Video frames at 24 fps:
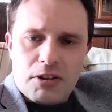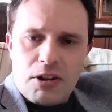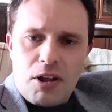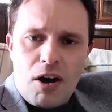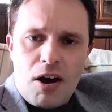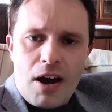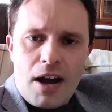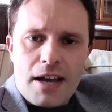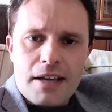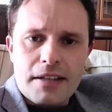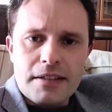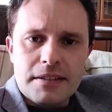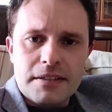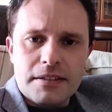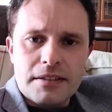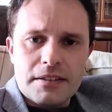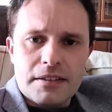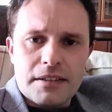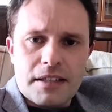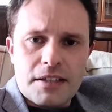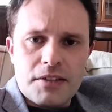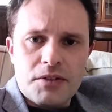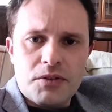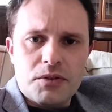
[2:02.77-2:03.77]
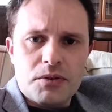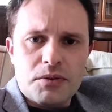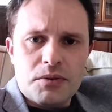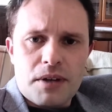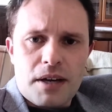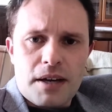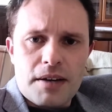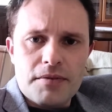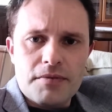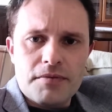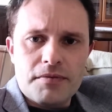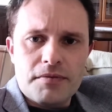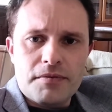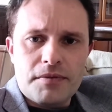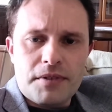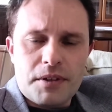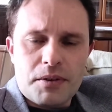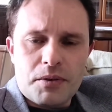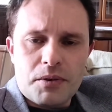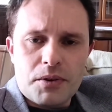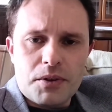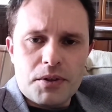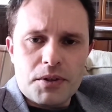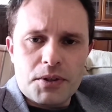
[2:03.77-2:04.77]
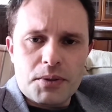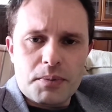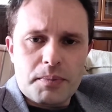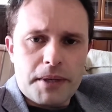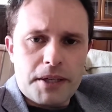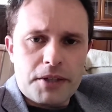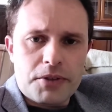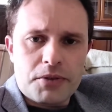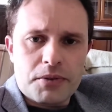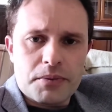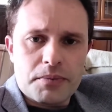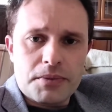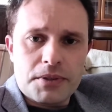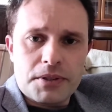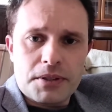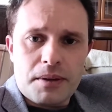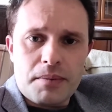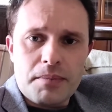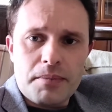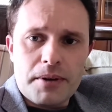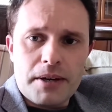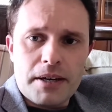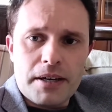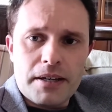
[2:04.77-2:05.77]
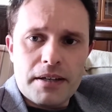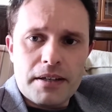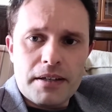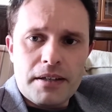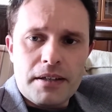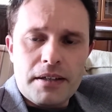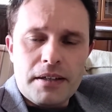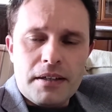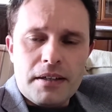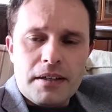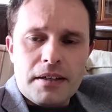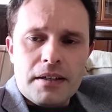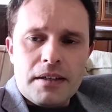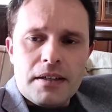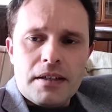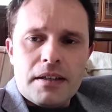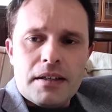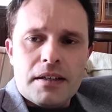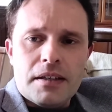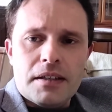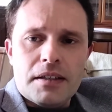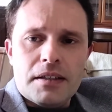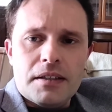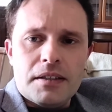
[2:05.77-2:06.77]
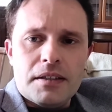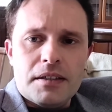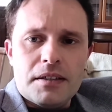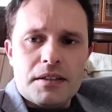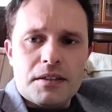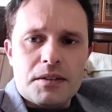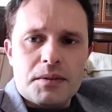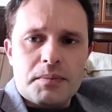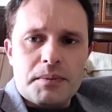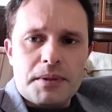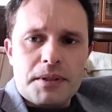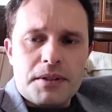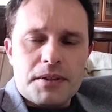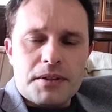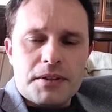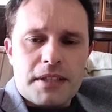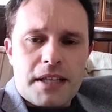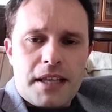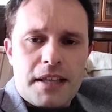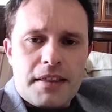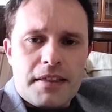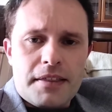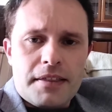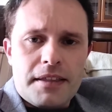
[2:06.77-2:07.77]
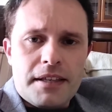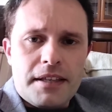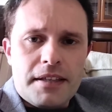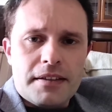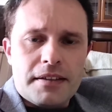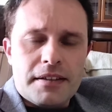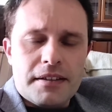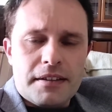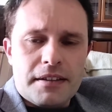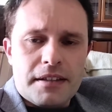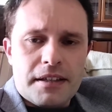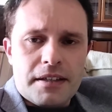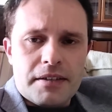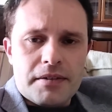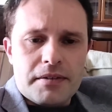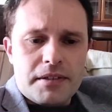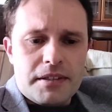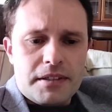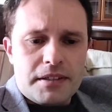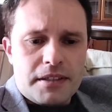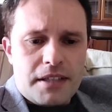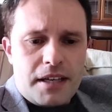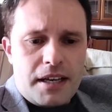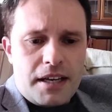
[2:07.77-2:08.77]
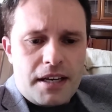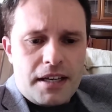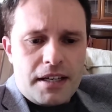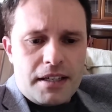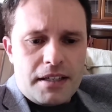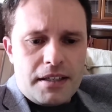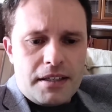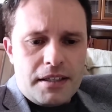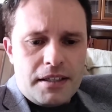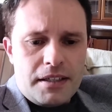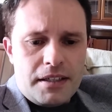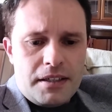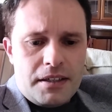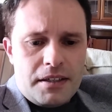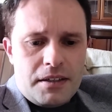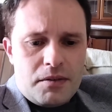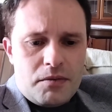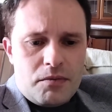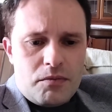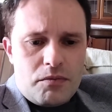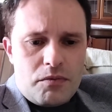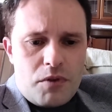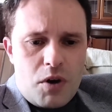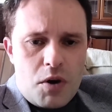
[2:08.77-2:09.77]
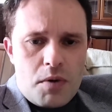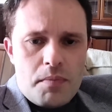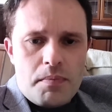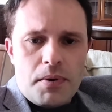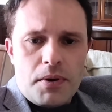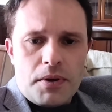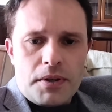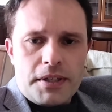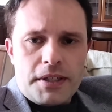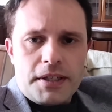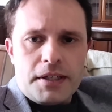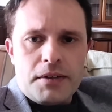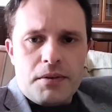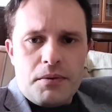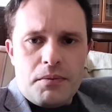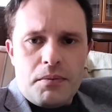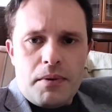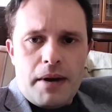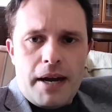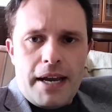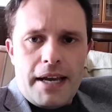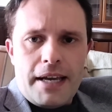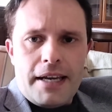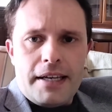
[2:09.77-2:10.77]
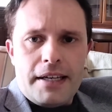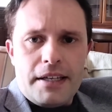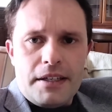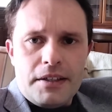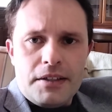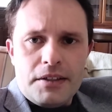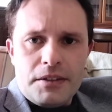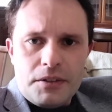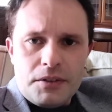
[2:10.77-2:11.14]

lines, they're on the spectrum somewhere. It's because they think that there is a robotic way